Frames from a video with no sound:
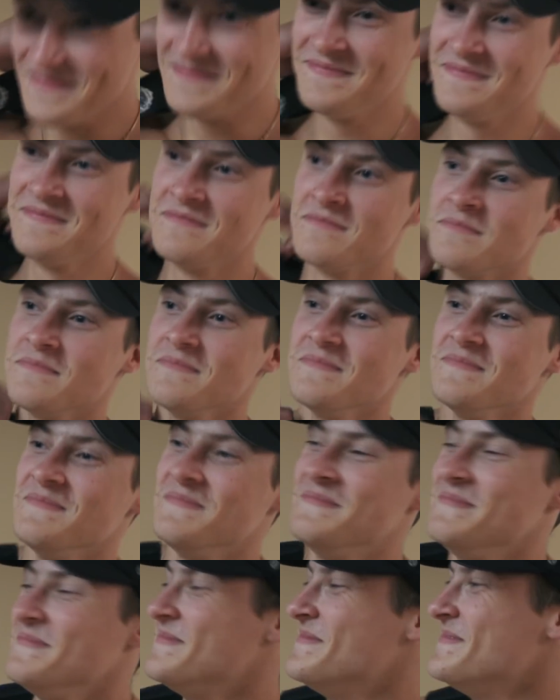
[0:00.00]
for him. What
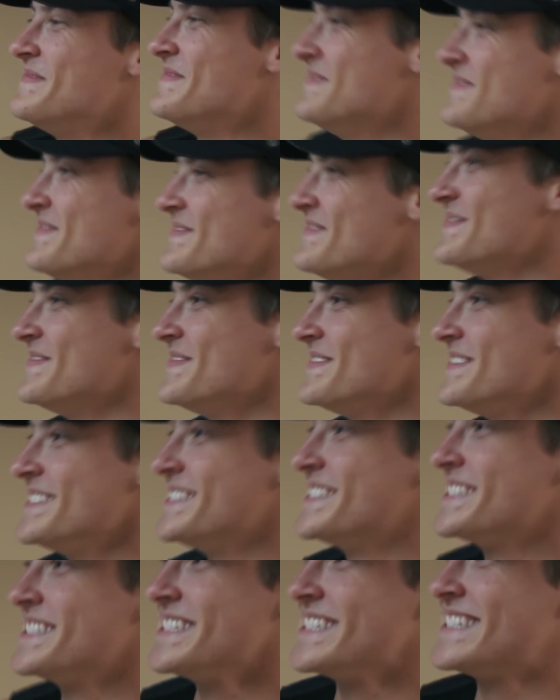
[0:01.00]
music do
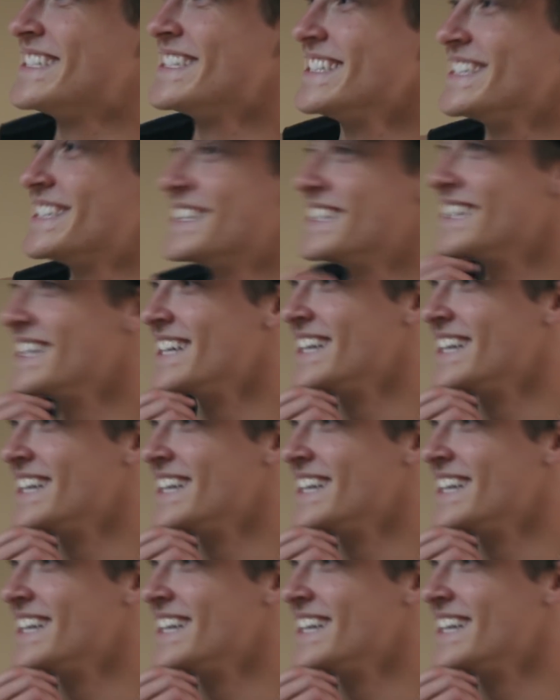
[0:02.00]
you listen